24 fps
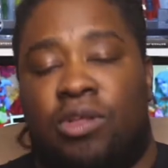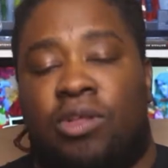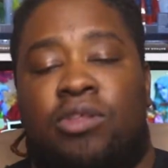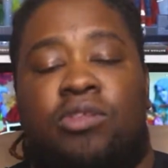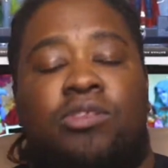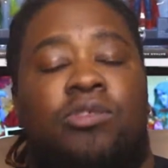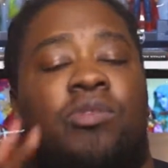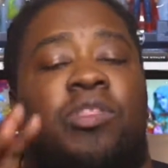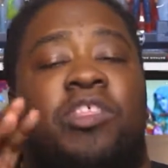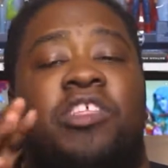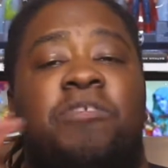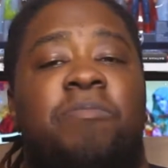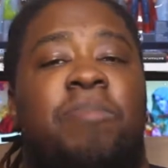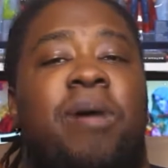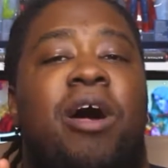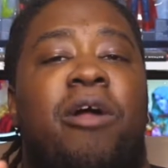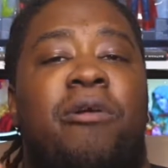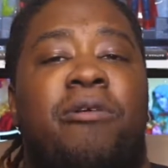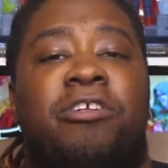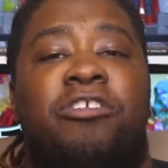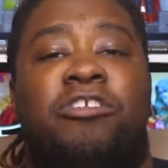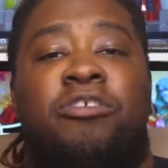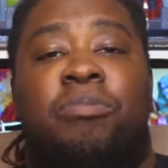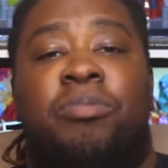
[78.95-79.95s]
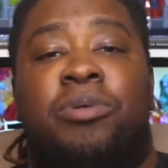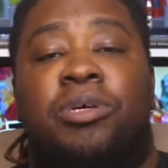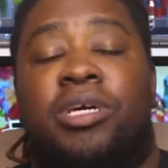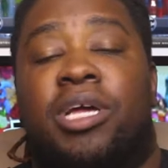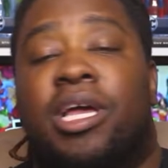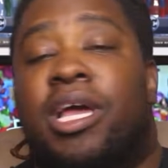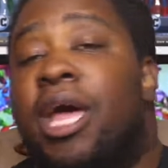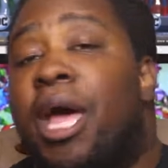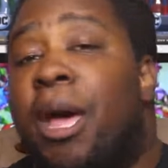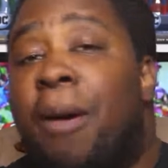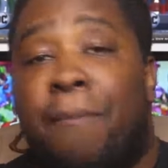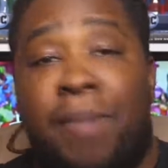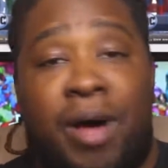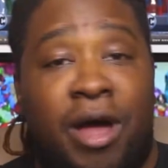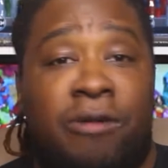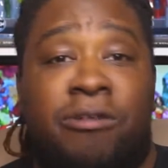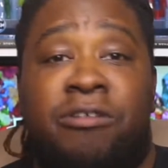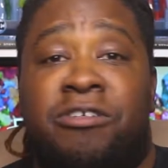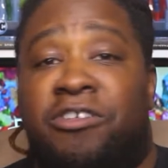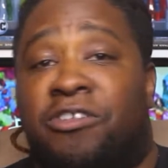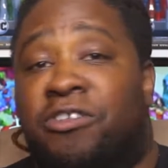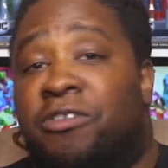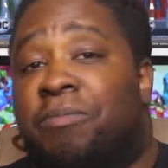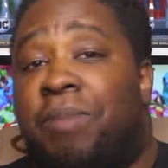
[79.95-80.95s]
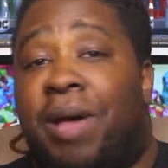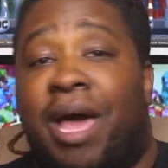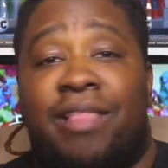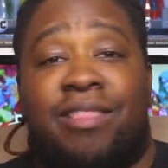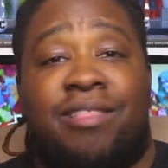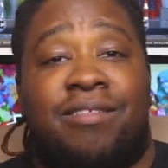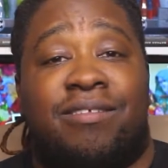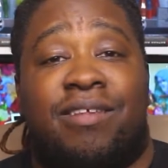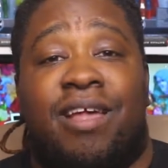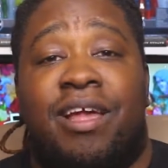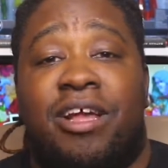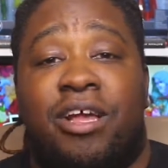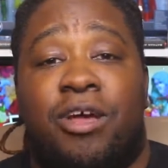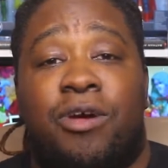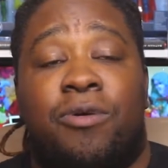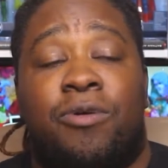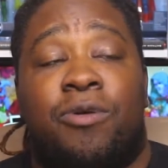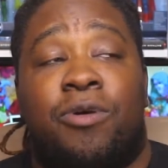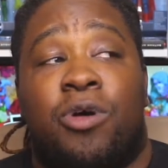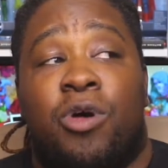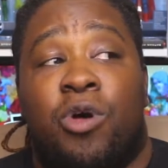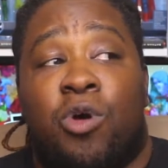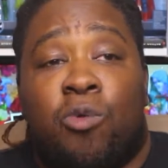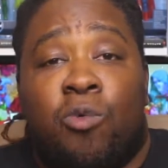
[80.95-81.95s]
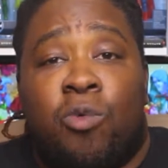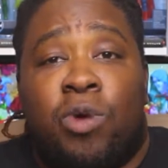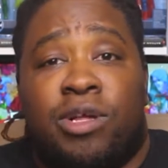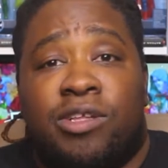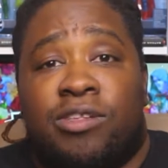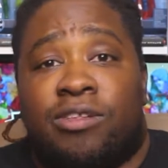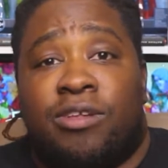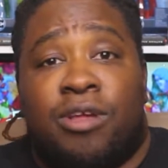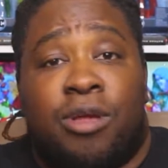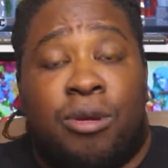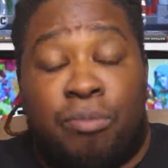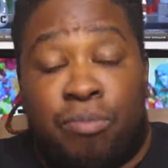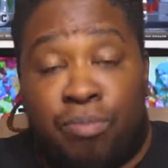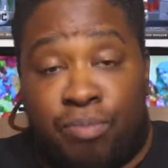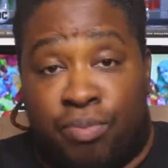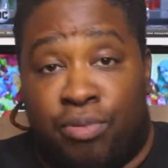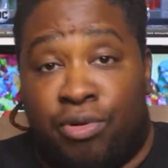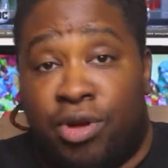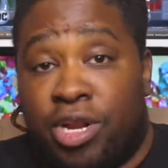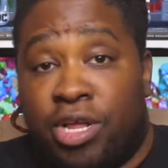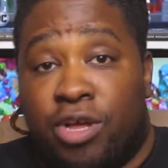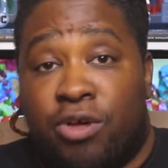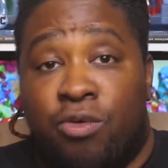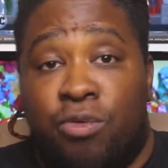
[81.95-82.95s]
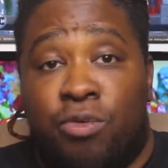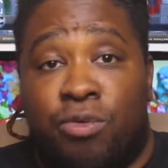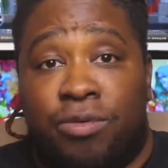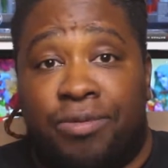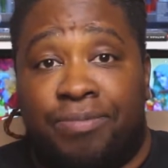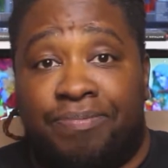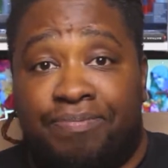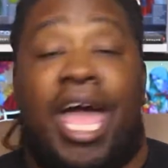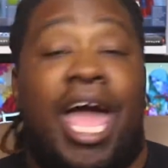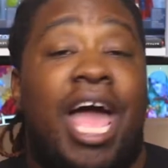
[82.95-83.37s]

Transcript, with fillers: So, this Power Ranger book, Power Rangers Path of Psycho, was pretty cool.